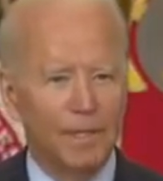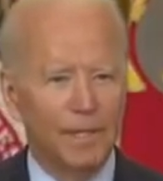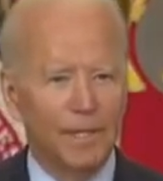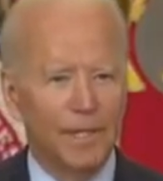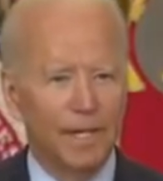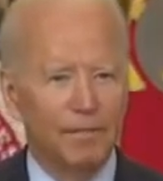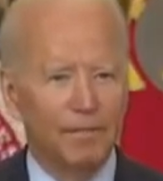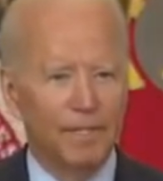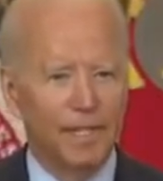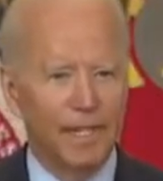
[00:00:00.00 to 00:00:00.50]
in
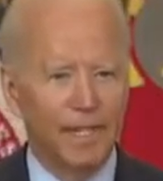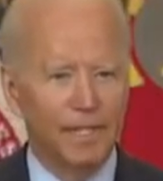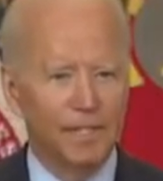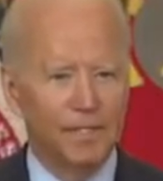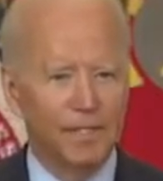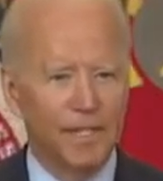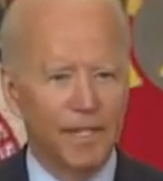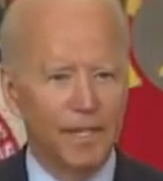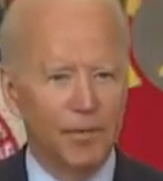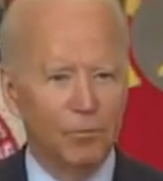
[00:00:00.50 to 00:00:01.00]

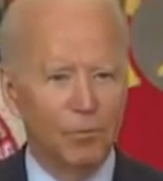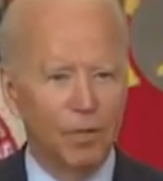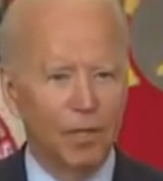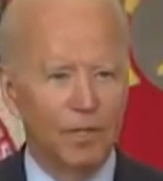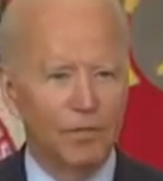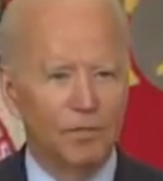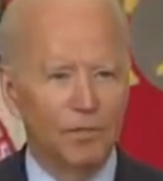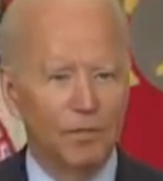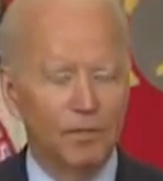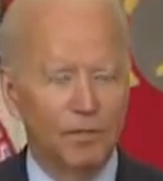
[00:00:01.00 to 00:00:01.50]
Afghanistan
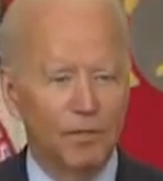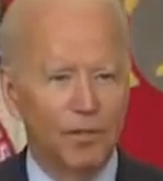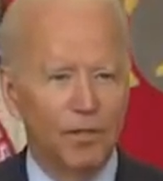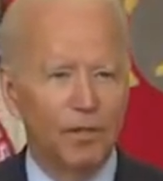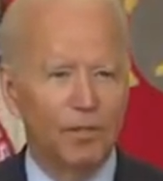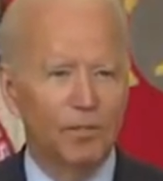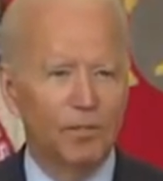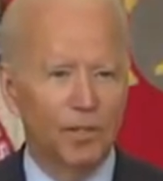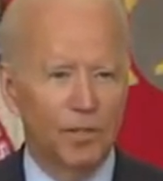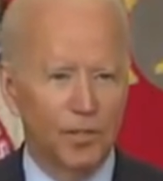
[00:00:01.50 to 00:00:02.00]
relative to
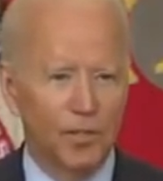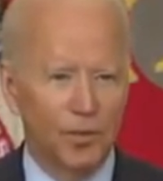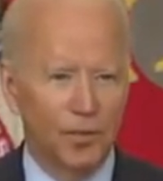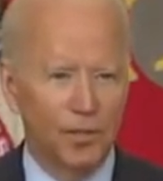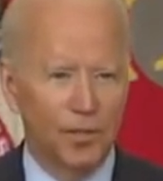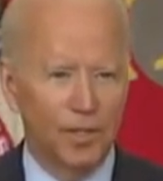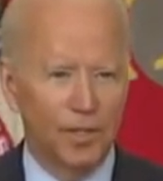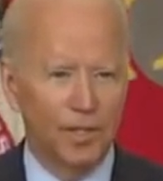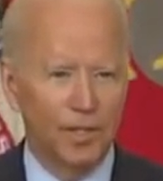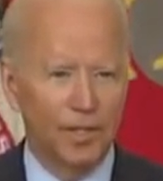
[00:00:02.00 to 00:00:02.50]
their
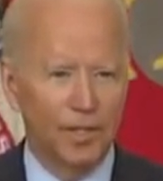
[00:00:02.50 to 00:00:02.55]
security.